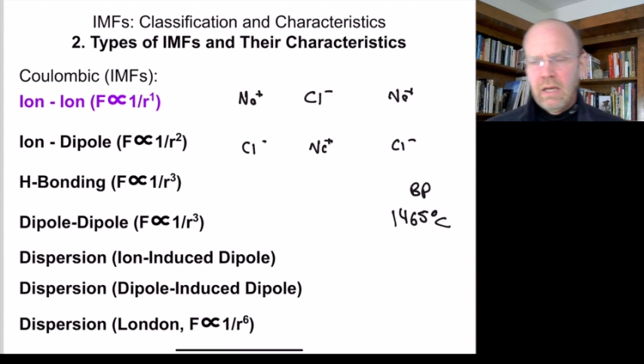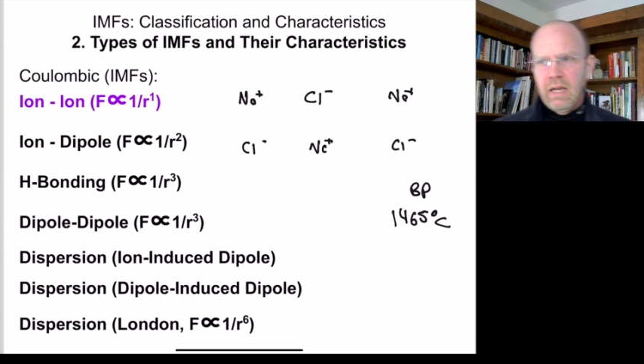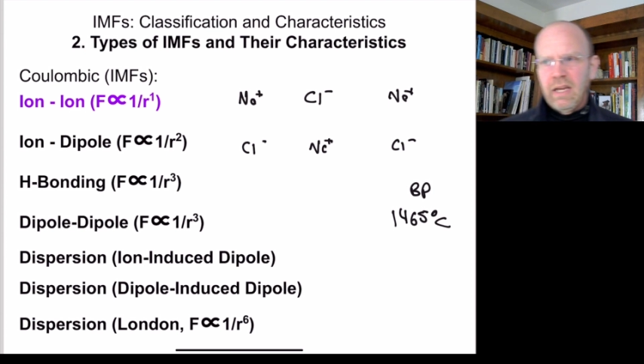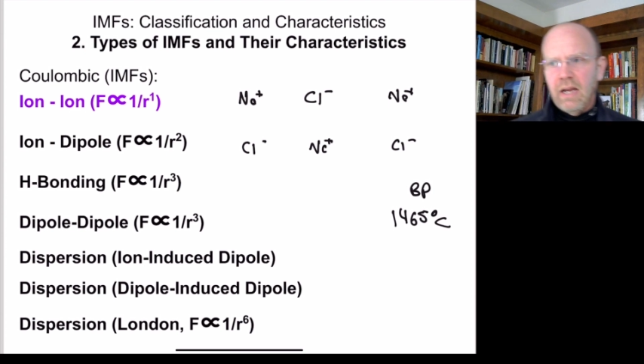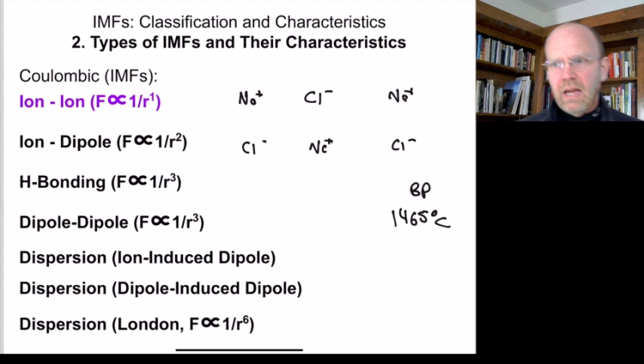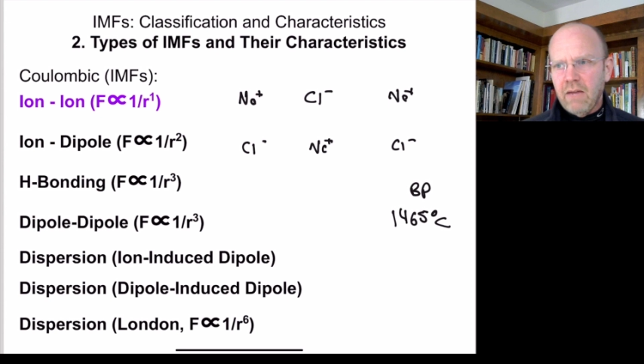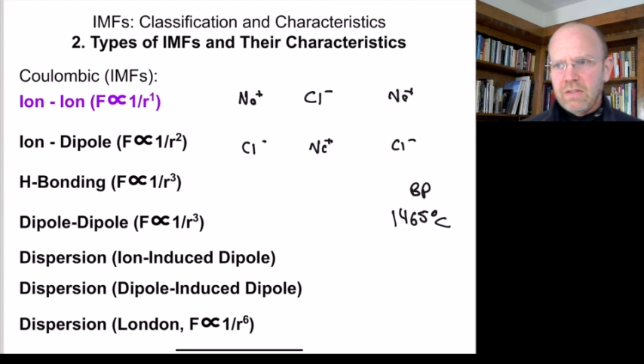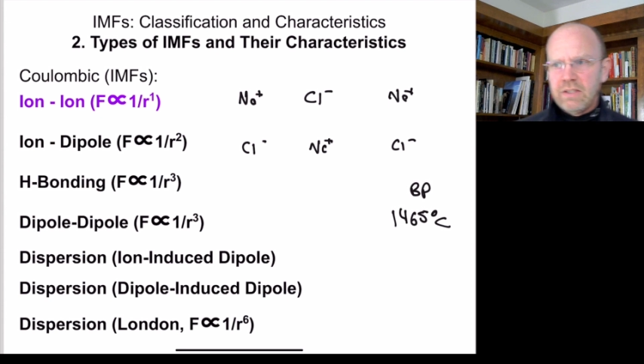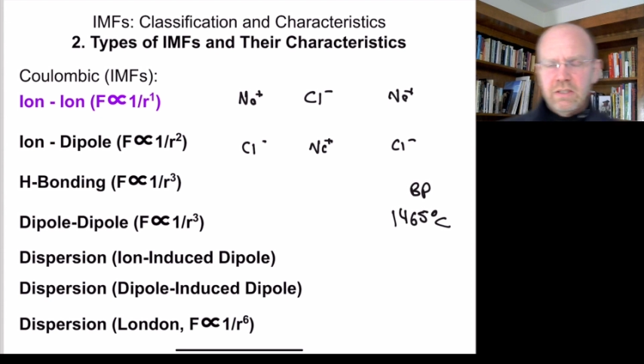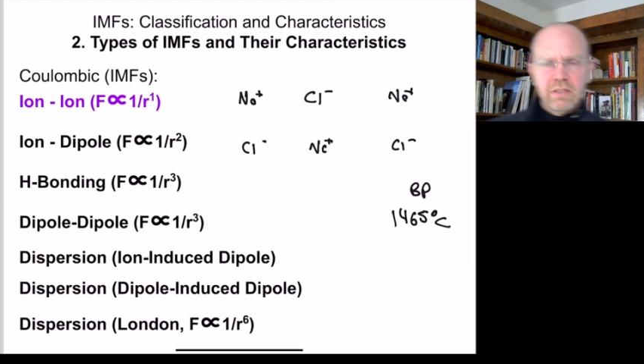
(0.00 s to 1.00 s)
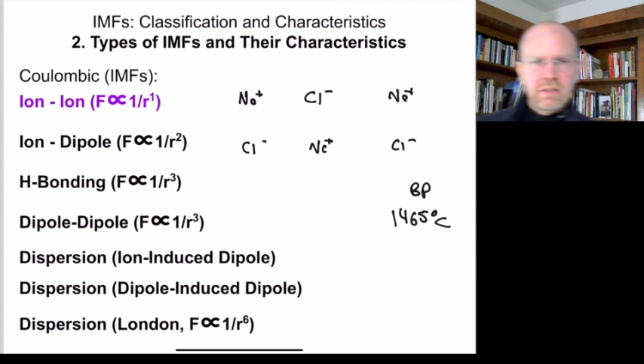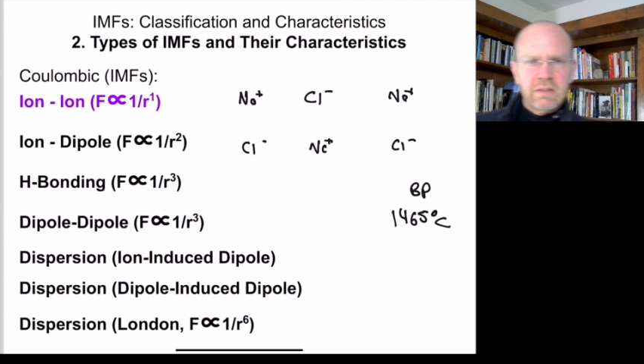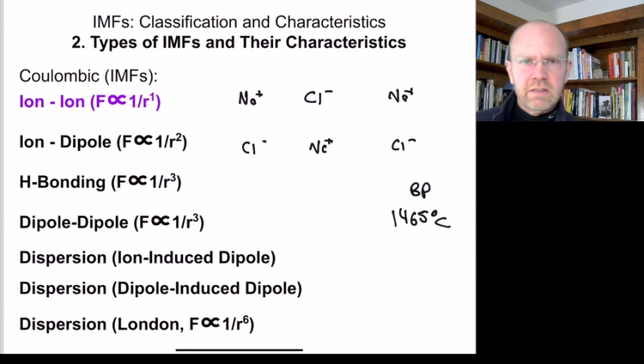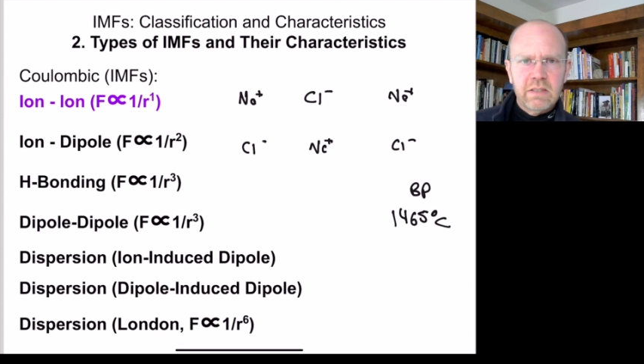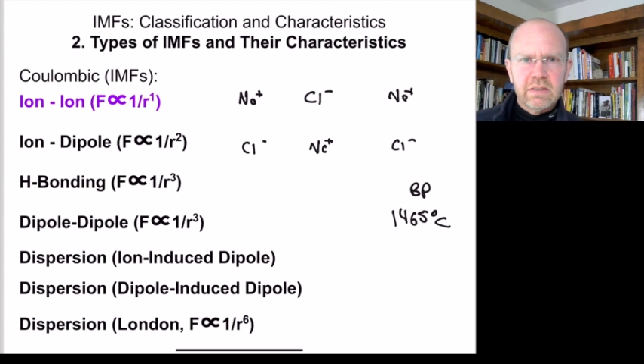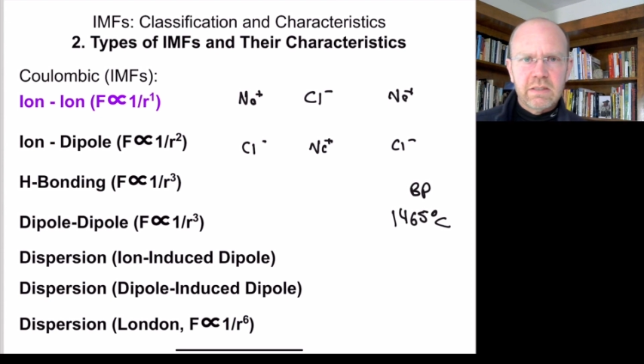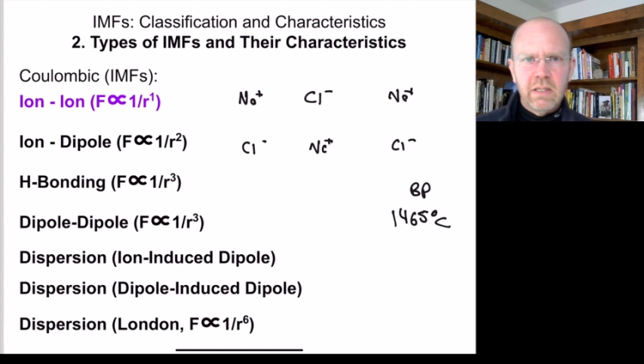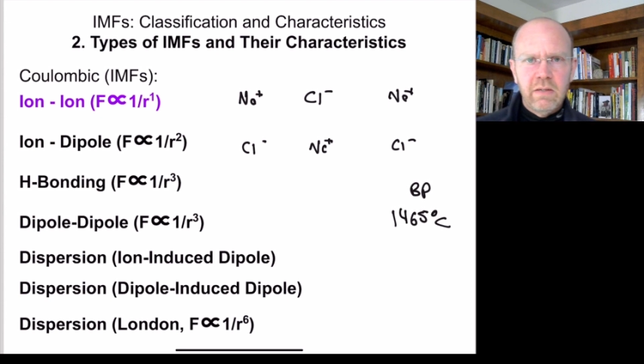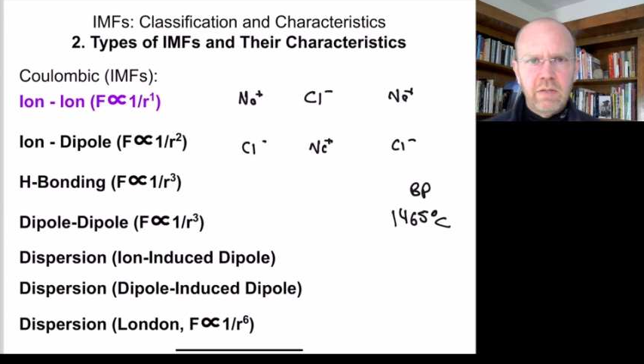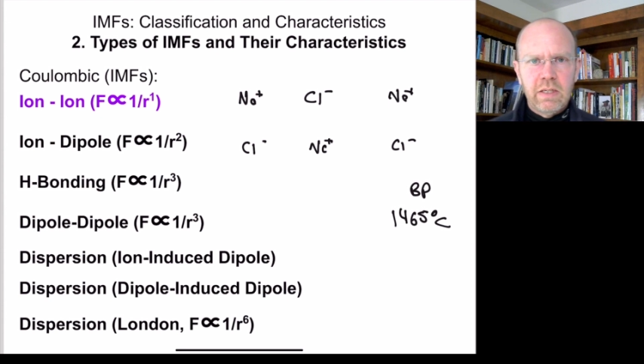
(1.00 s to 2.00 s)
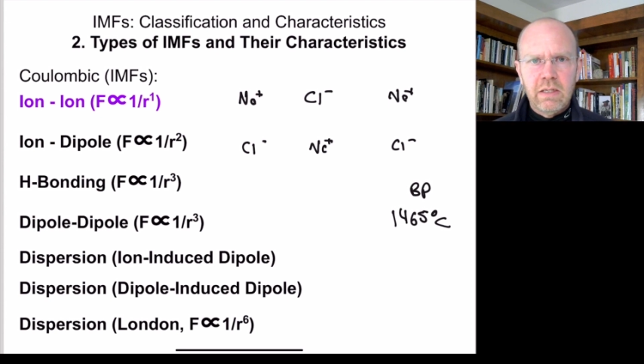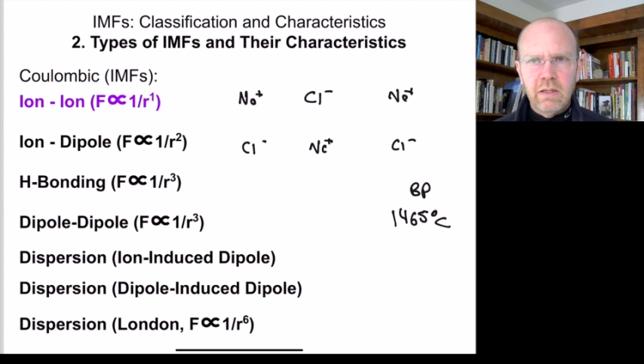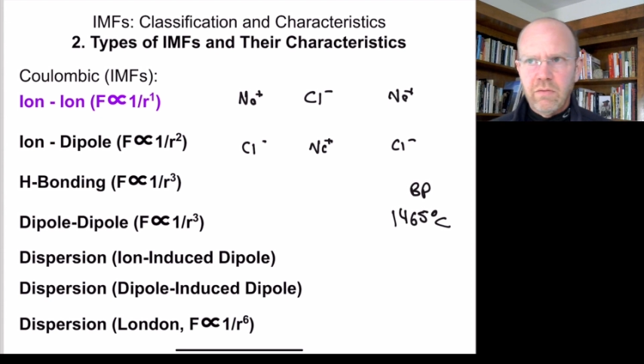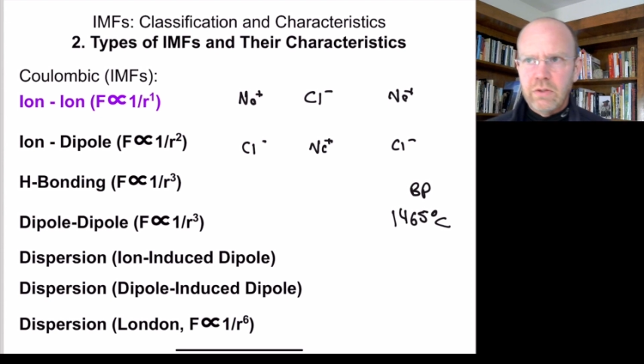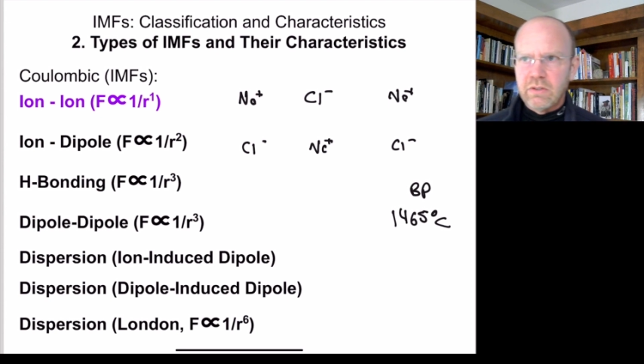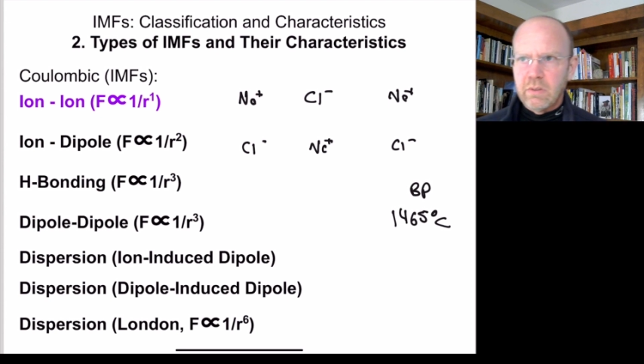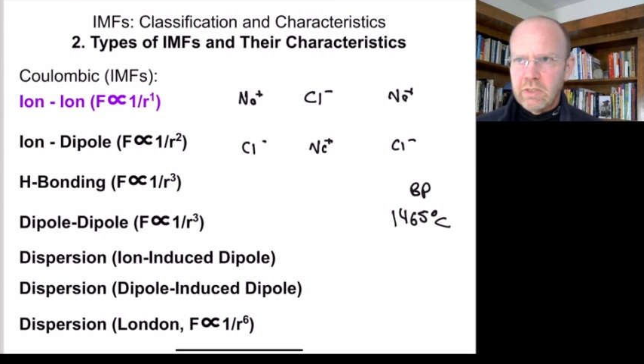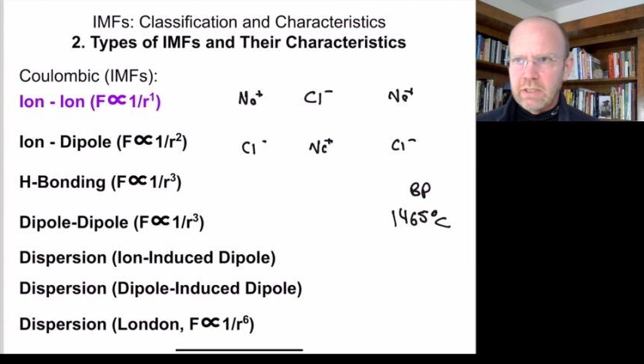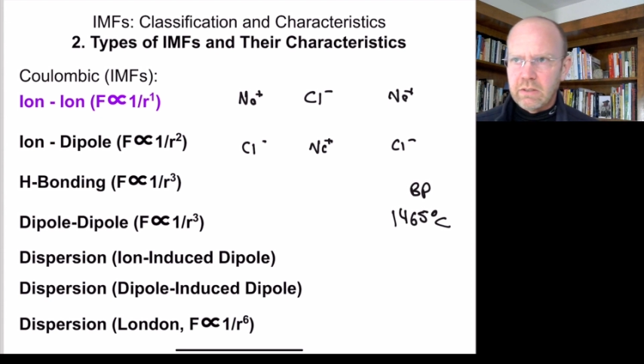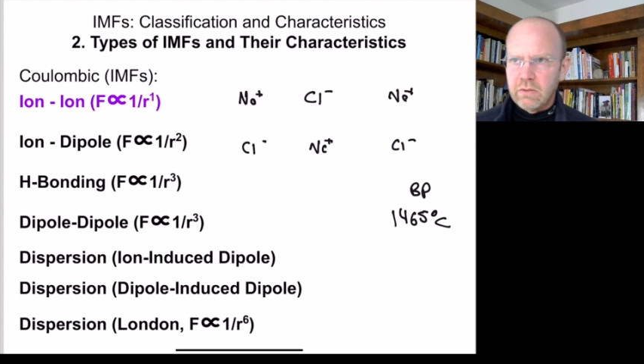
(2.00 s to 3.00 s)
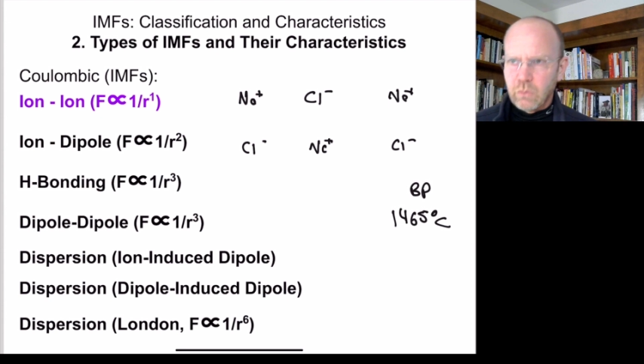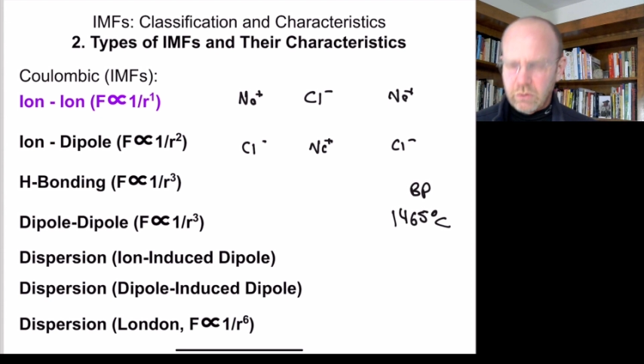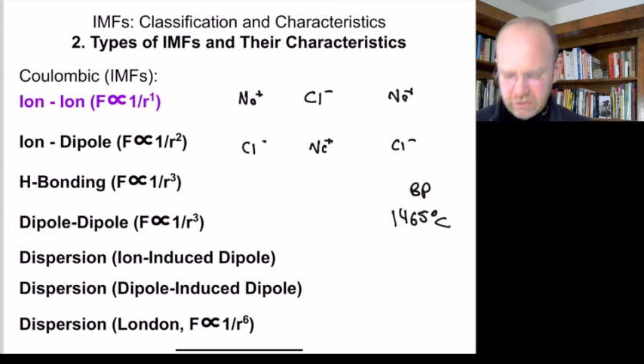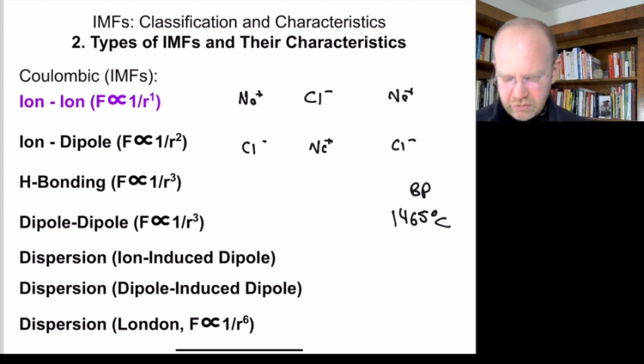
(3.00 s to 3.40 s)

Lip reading: And I have the distance sensitivity of those intermolecular forces,